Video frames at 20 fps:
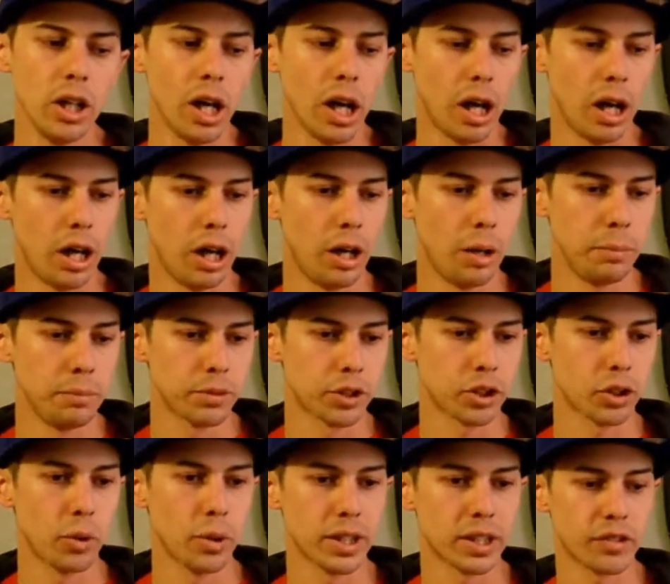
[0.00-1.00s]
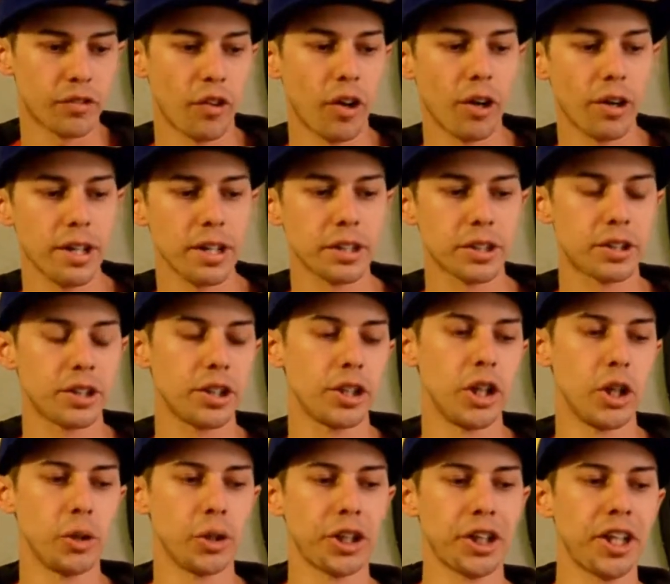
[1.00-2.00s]
Um, so as far as
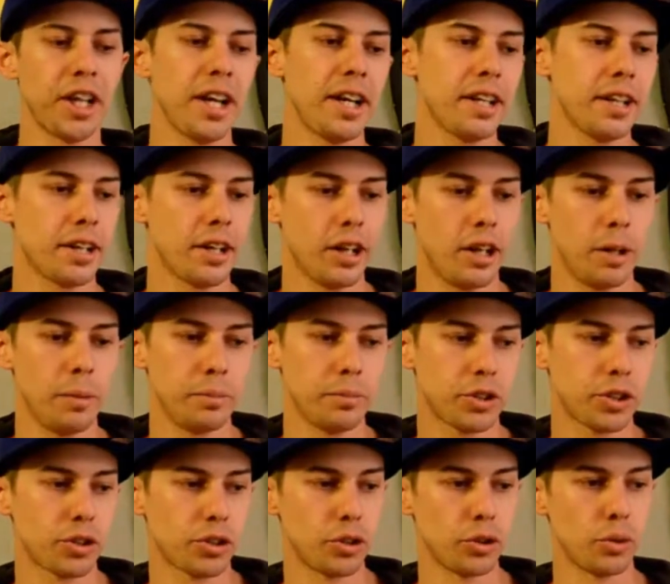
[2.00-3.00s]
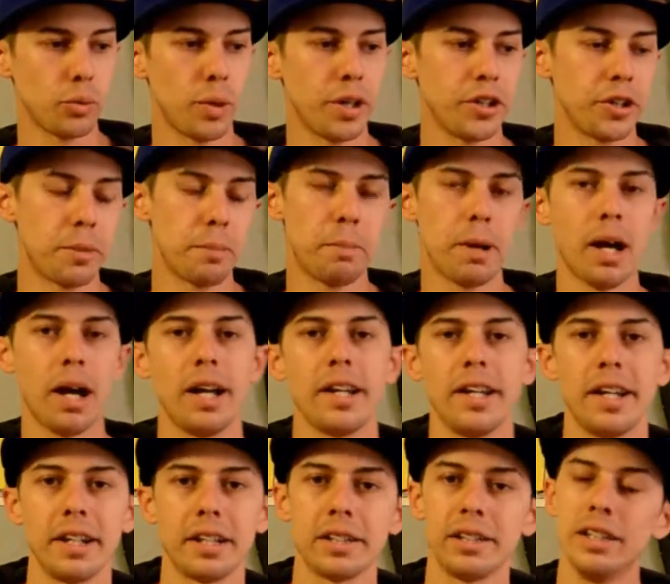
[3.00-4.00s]
negotiating comes to when you're
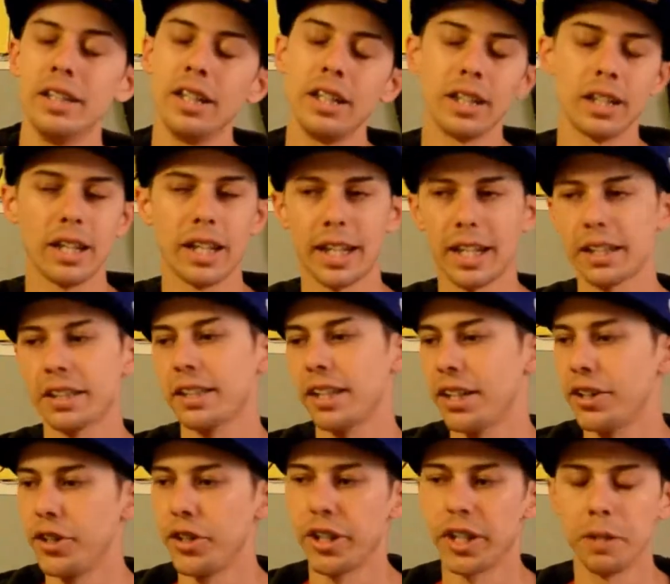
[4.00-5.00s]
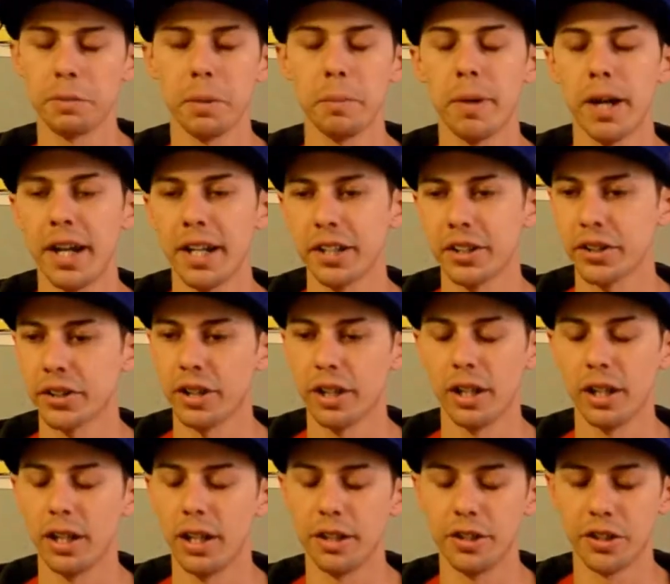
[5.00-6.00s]
buying, like I said, you're going to be buying
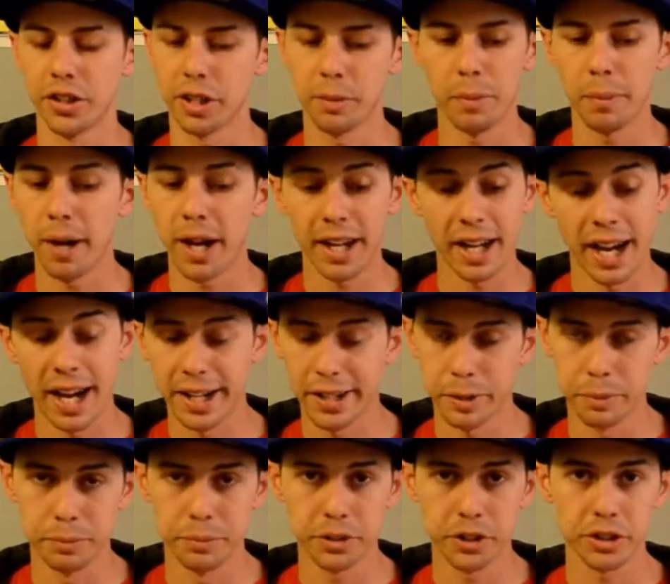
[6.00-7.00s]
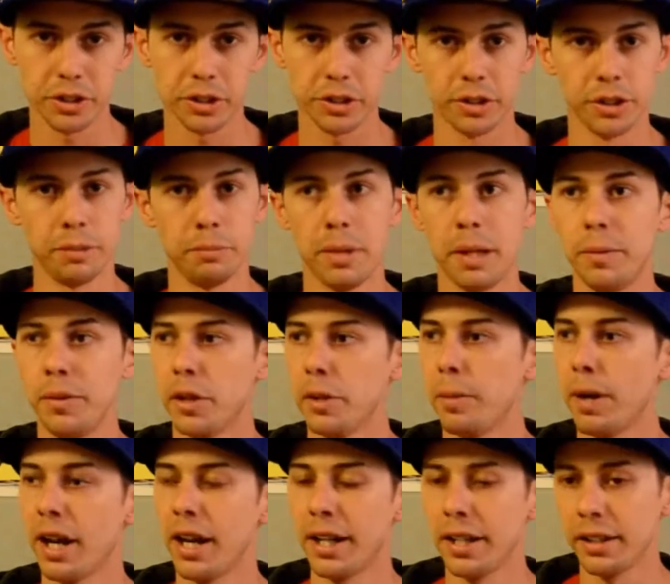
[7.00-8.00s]
uh, you're going to be buying items. Maybe you're
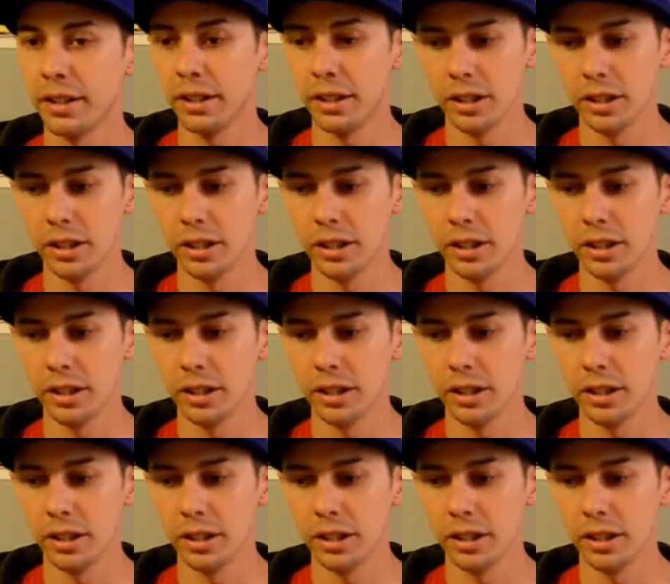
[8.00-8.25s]
buying